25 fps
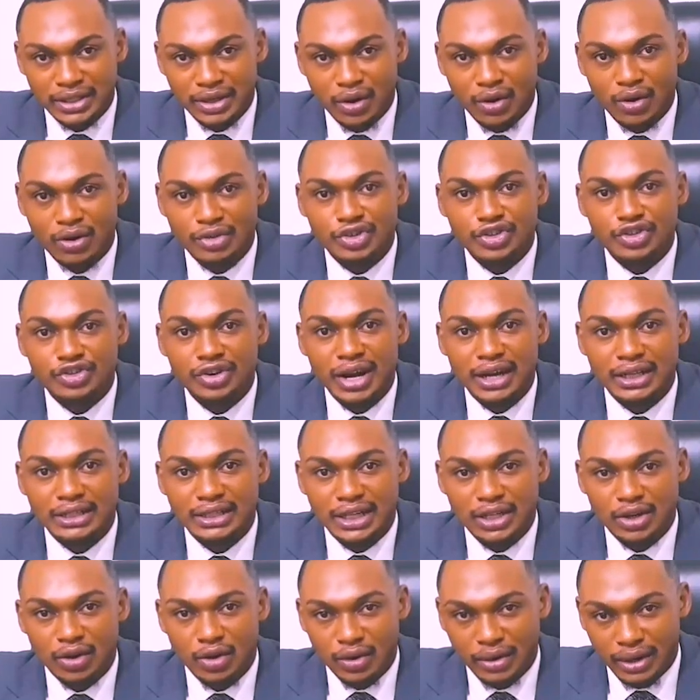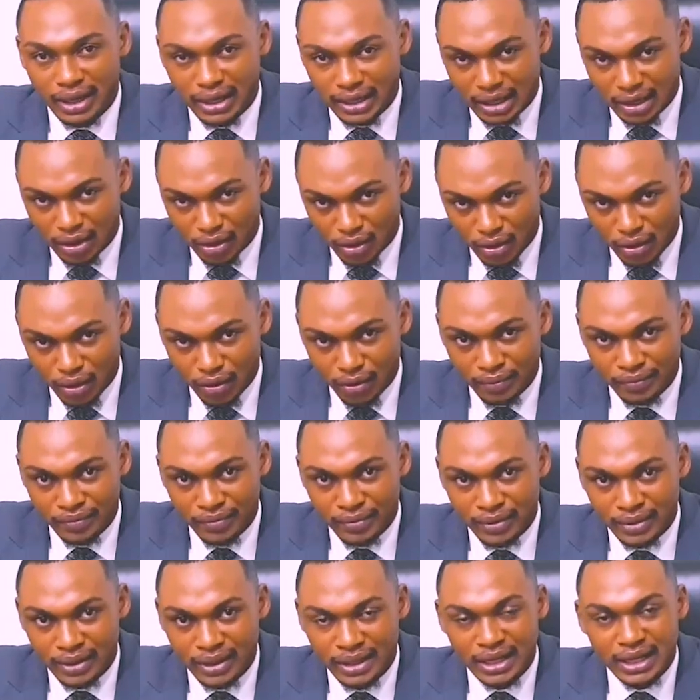contracted under the law,
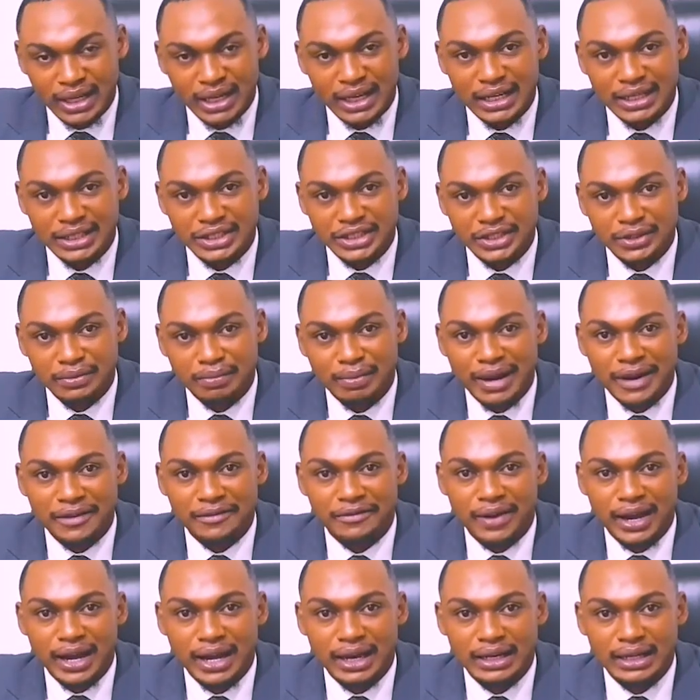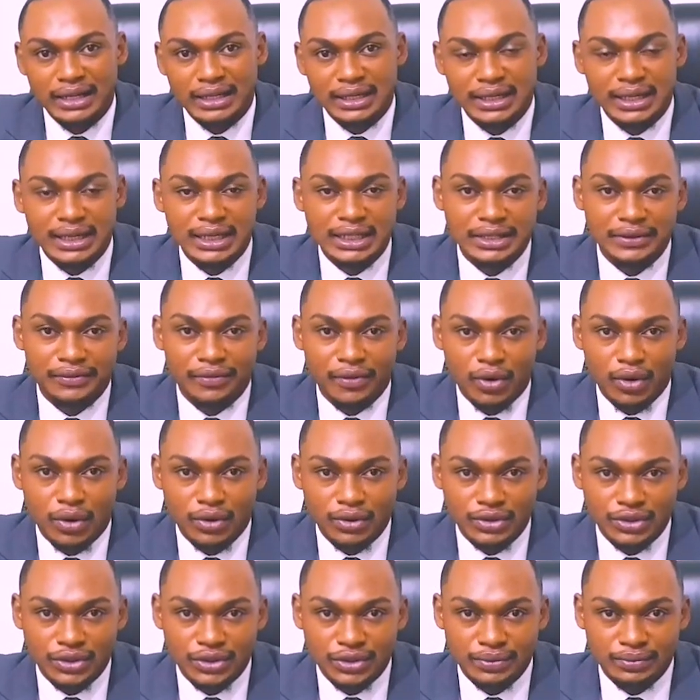is by filing a
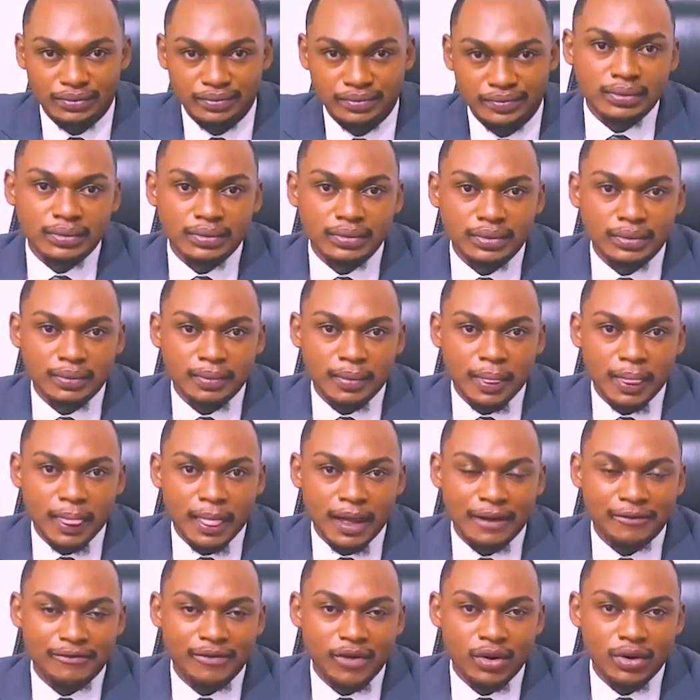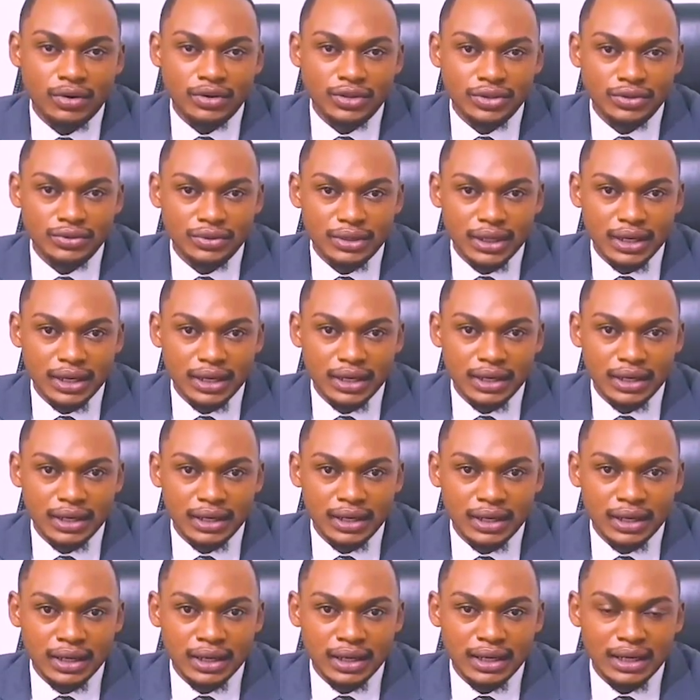divorce. Our focus today
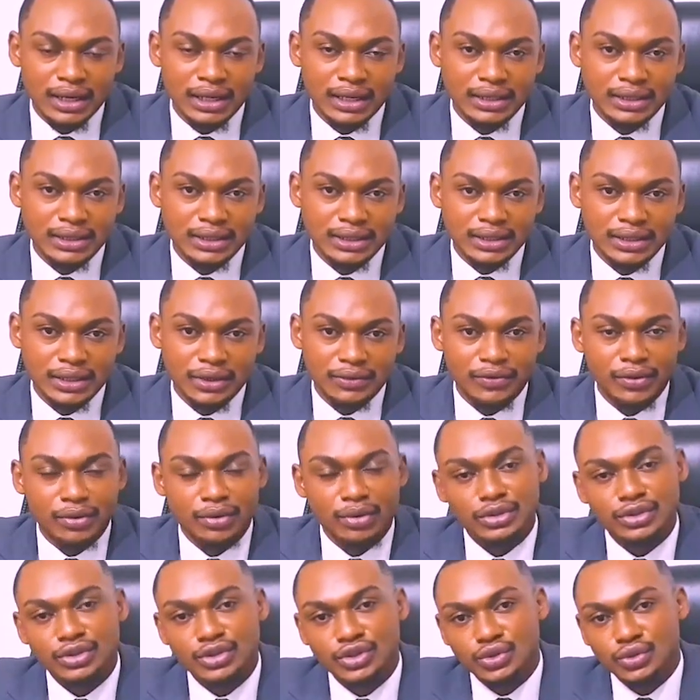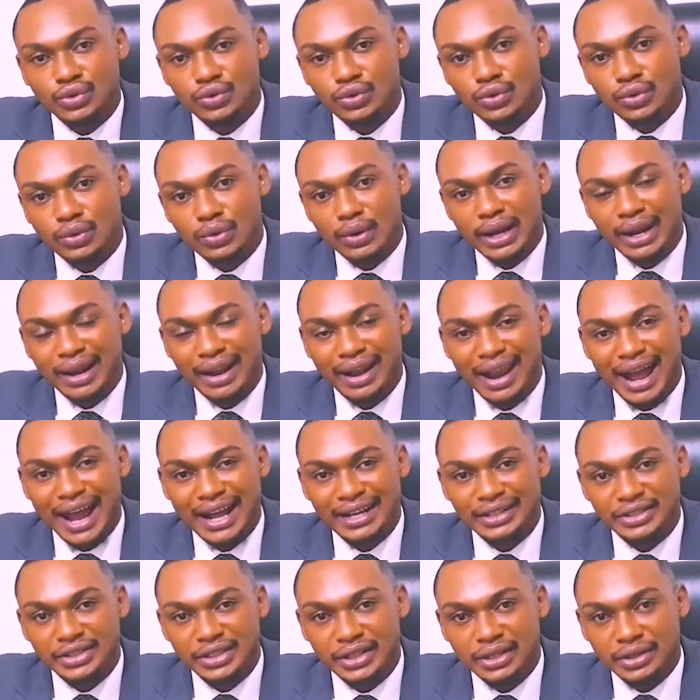is for us to
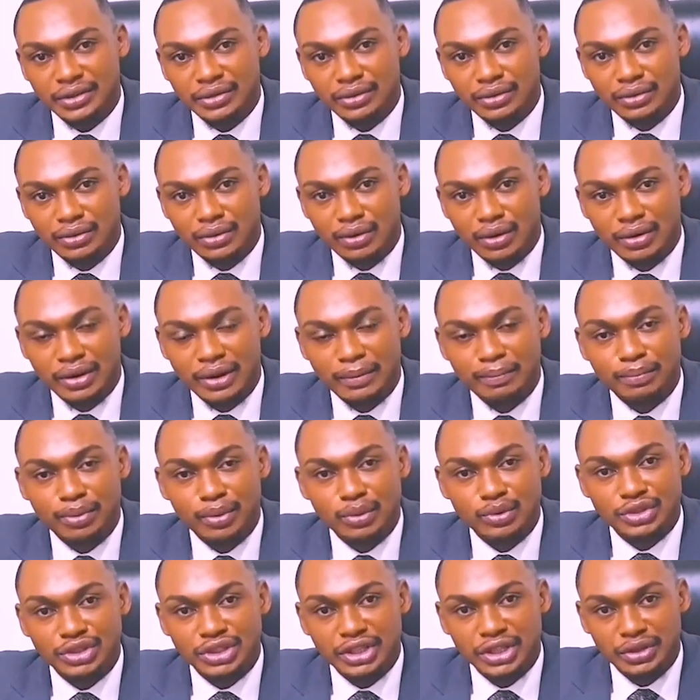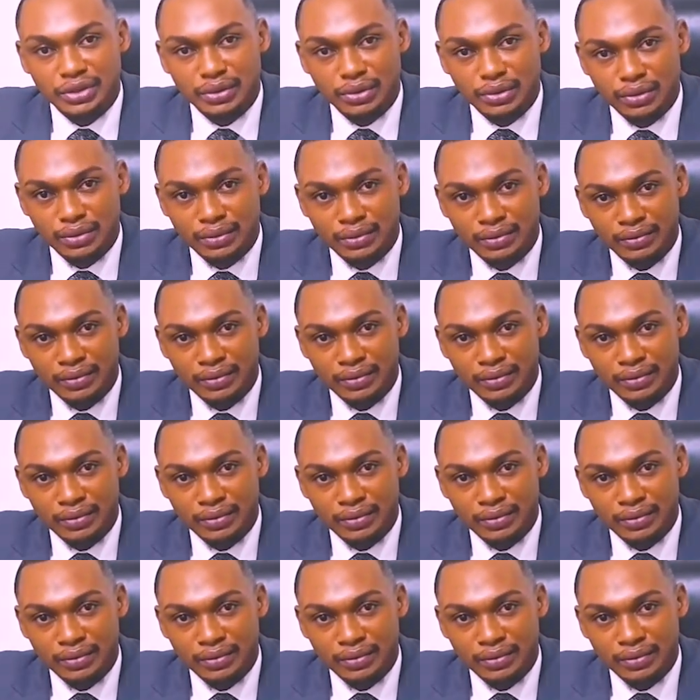enlighten you on the procedure